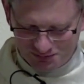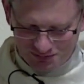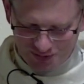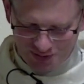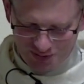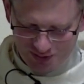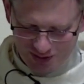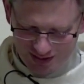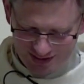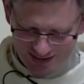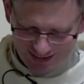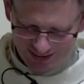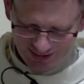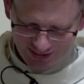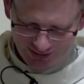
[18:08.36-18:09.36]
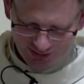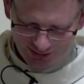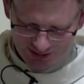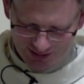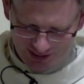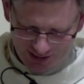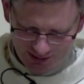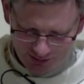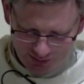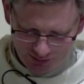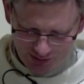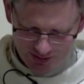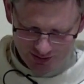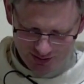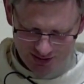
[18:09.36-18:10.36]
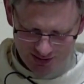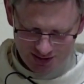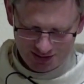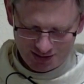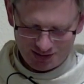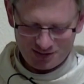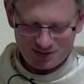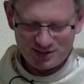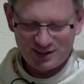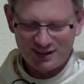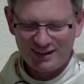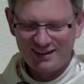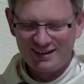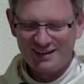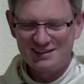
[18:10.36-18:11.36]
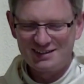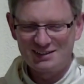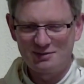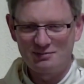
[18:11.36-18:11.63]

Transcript: We ask the good Lord today through the prayers and intercession of St.